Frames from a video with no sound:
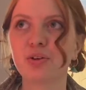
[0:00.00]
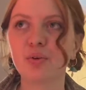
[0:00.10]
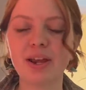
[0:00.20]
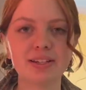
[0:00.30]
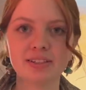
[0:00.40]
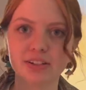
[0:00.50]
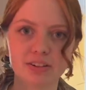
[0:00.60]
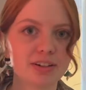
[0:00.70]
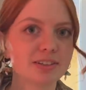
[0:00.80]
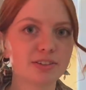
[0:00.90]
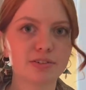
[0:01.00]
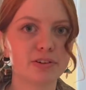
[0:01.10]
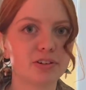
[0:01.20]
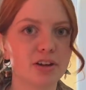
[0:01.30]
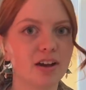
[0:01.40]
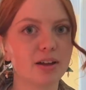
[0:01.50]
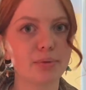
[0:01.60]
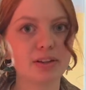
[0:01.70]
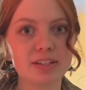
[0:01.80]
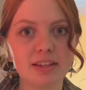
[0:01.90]
Great series for talking
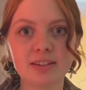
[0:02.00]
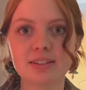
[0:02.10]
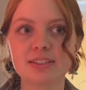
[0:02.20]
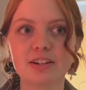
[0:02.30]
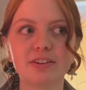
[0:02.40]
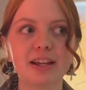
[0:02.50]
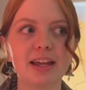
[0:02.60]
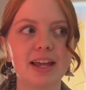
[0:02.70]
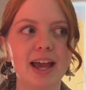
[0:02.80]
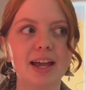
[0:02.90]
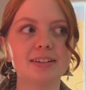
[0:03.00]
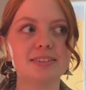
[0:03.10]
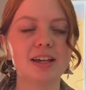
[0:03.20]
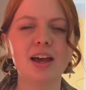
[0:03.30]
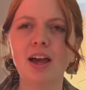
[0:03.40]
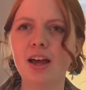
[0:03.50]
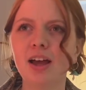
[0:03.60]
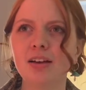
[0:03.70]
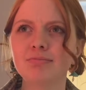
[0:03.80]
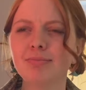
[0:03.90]
about death, considering it has
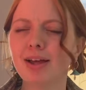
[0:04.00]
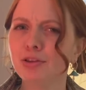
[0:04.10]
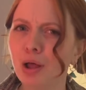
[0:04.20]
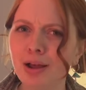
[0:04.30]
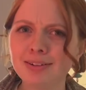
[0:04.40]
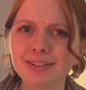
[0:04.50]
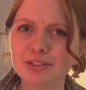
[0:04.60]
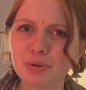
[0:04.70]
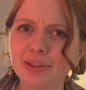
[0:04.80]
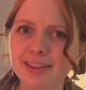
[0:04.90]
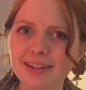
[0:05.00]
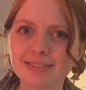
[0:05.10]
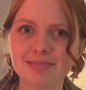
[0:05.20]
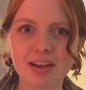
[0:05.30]
a lot to do with it,